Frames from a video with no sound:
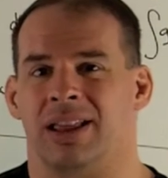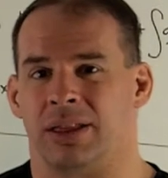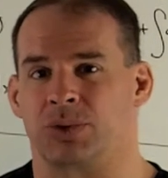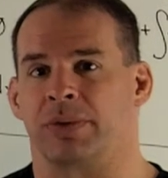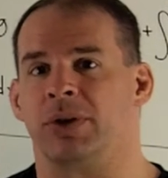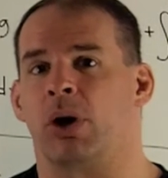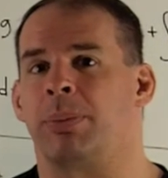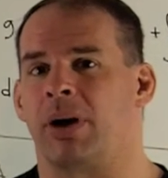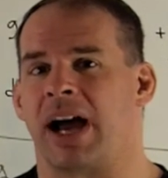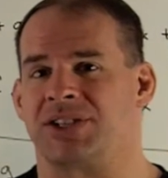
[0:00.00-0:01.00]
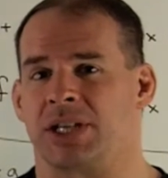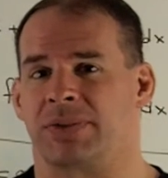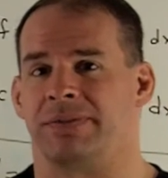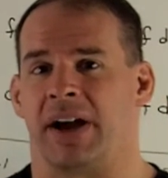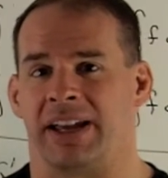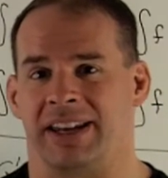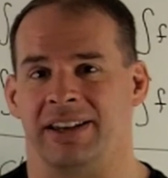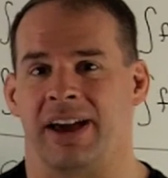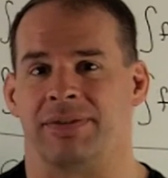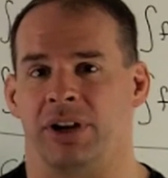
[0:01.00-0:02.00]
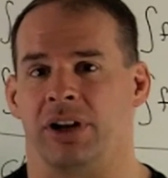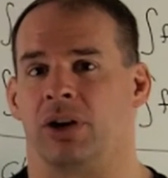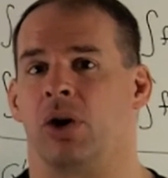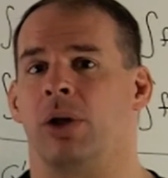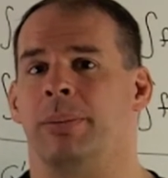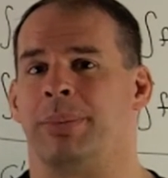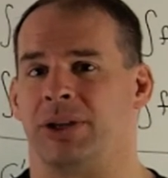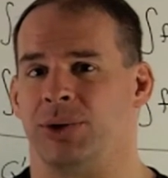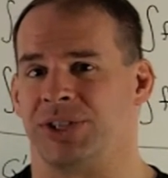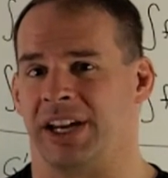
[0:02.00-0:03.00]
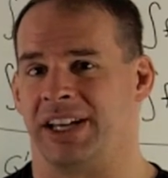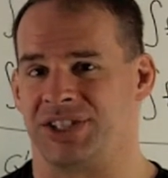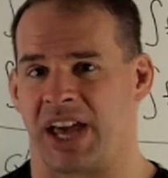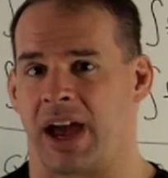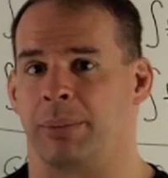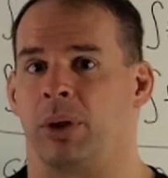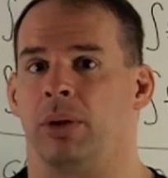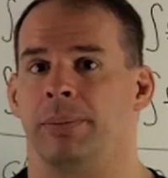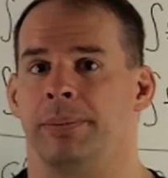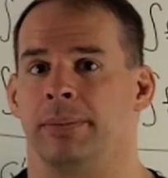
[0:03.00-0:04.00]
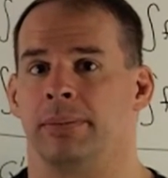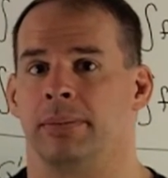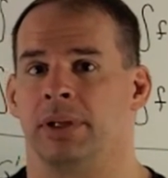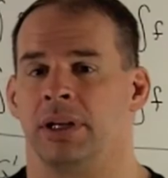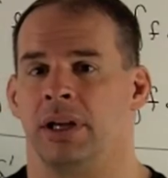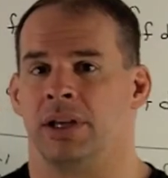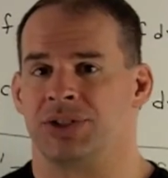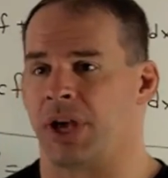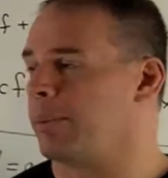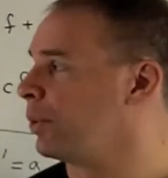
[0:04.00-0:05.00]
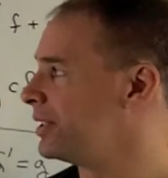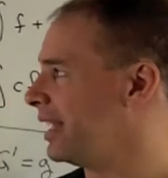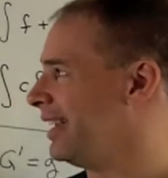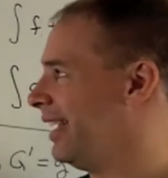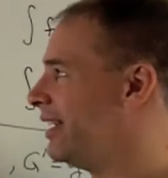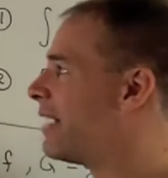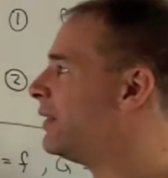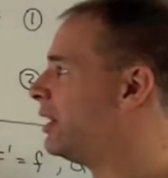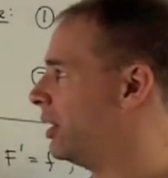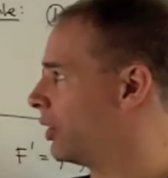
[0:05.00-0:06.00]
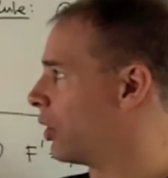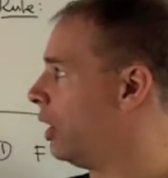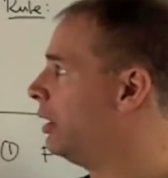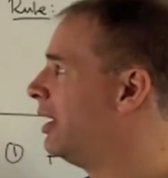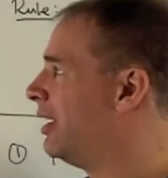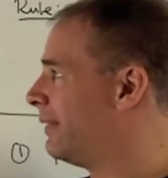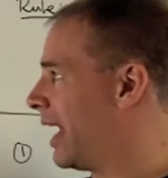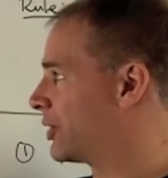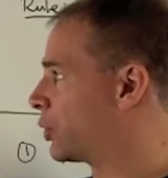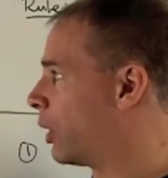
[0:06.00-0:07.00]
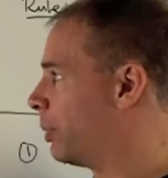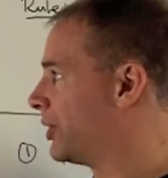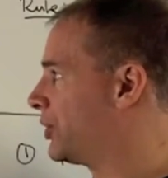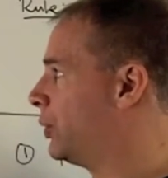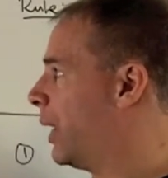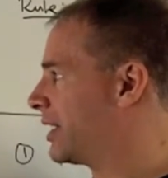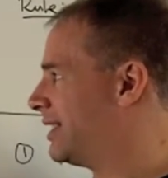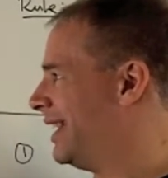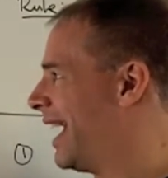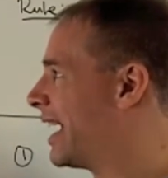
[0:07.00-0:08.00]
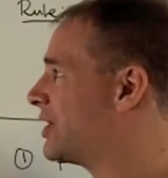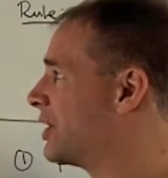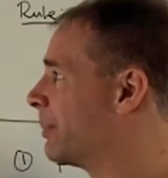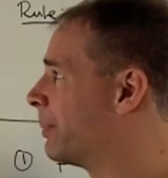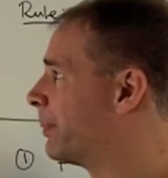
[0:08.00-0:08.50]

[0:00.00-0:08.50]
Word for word: Let's review our process for finding an indefinite integral by using an example. So we're going to take the indefinite integral, x squared plus 2x dx.